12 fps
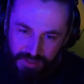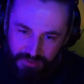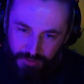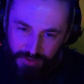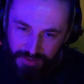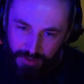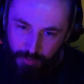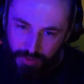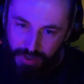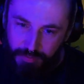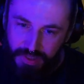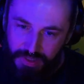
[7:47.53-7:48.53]
So I think what
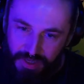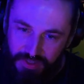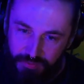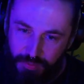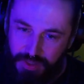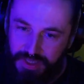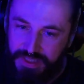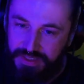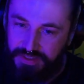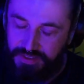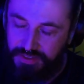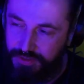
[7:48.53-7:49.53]
I realized what I
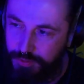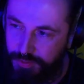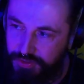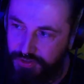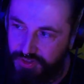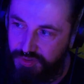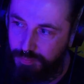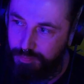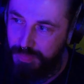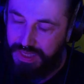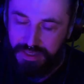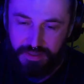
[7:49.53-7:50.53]
needed to do is just
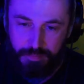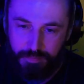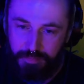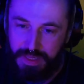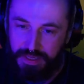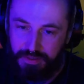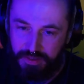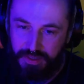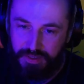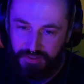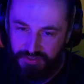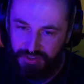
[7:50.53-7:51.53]
make
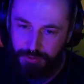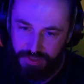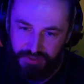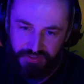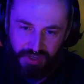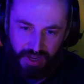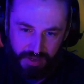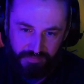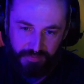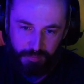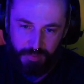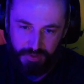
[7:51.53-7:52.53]
serious time
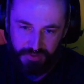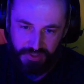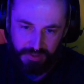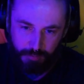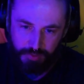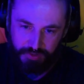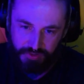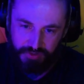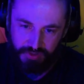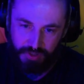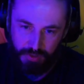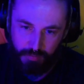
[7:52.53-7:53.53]
for music, which
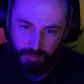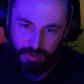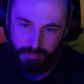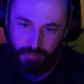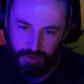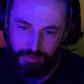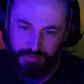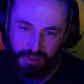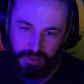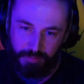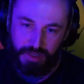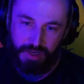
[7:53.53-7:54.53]
is what I've
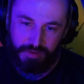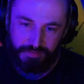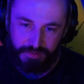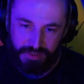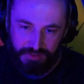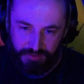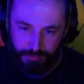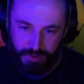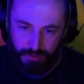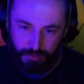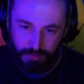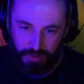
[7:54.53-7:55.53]
done in my life. It's a real